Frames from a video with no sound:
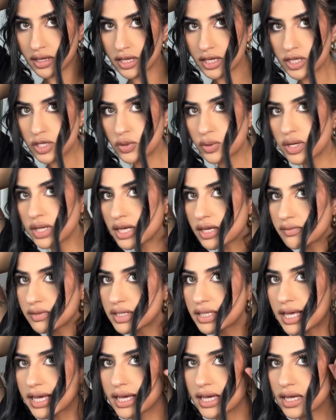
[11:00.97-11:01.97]
You could even,
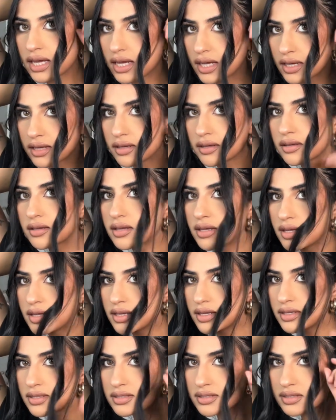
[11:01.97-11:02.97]
like,
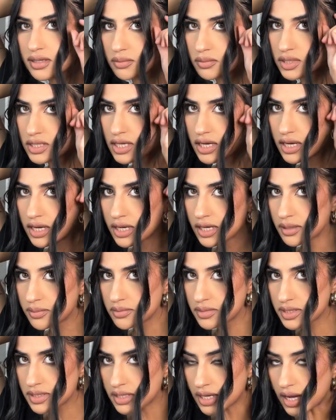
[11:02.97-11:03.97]

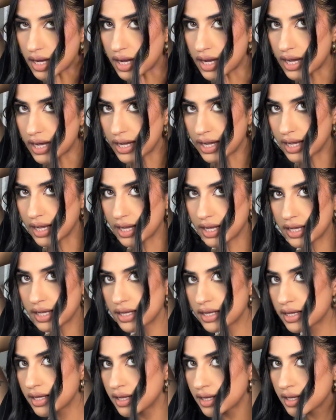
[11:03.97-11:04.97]
sometimes I
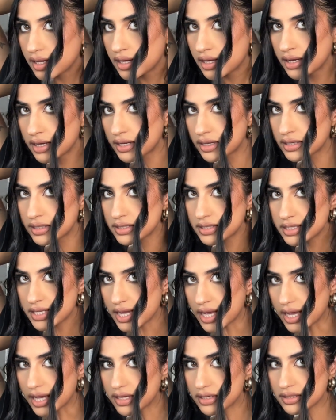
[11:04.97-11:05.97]

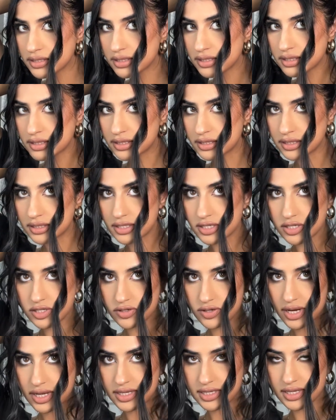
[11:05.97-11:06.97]
take the
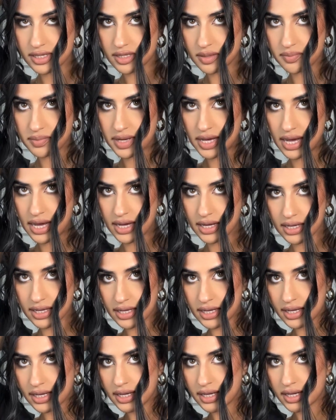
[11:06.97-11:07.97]
strands at the back
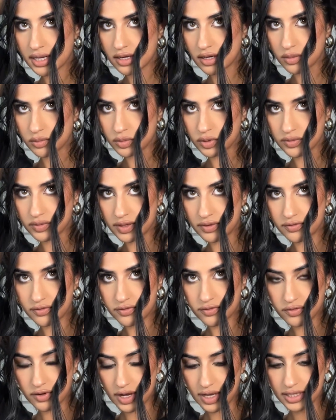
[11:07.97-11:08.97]
and I'll move it
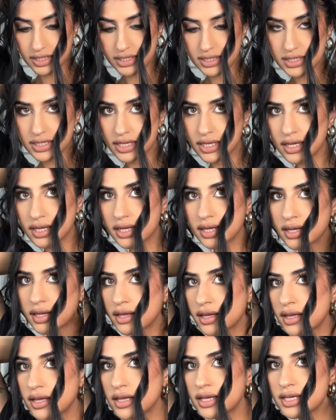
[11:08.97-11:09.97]
front
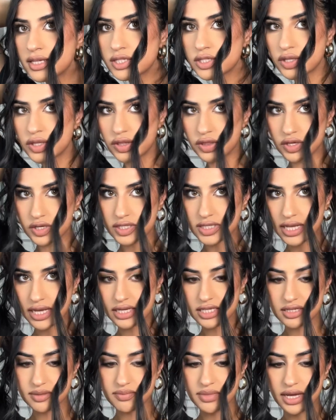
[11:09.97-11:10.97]
so that there's like
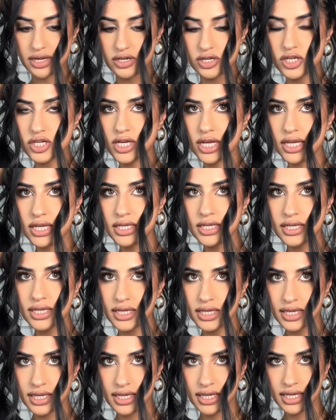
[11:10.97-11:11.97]
dimension,
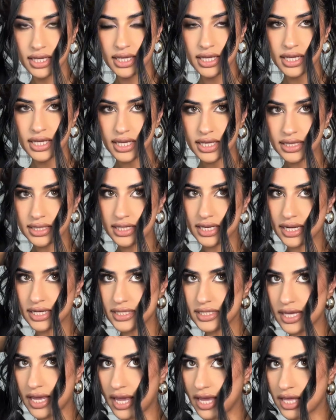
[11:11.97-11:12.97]
and then I
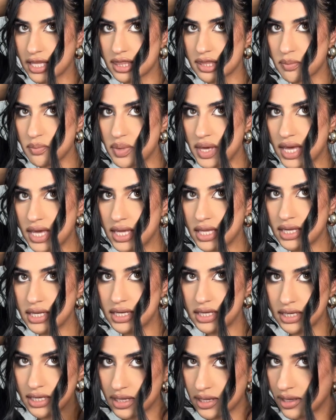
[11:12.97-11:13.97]
take the pin
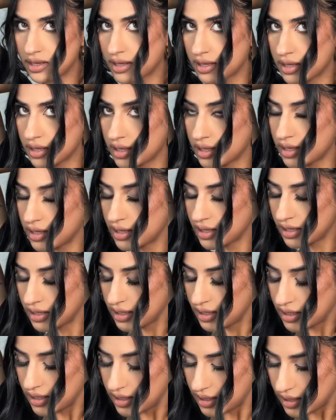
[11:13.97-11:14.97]

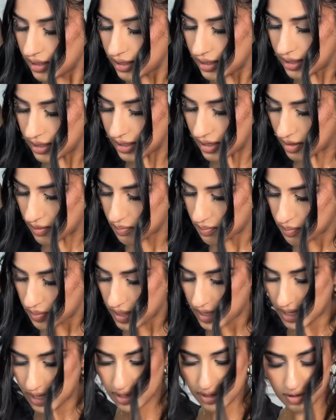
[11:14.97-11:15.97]
and I
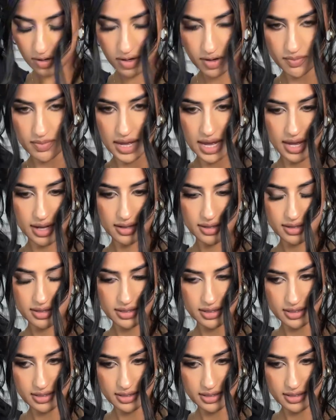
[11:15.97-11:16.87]
pin her back